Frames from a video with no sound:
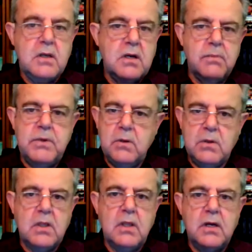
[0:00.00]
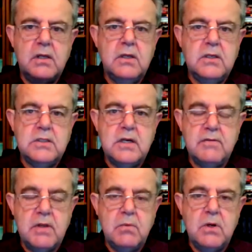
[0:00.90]
company or the client can decide if
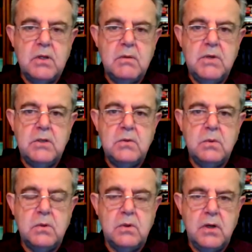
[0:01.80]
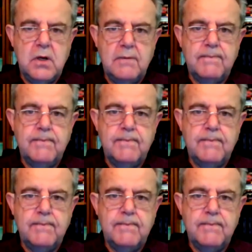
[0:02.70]
they want to commit to it or not.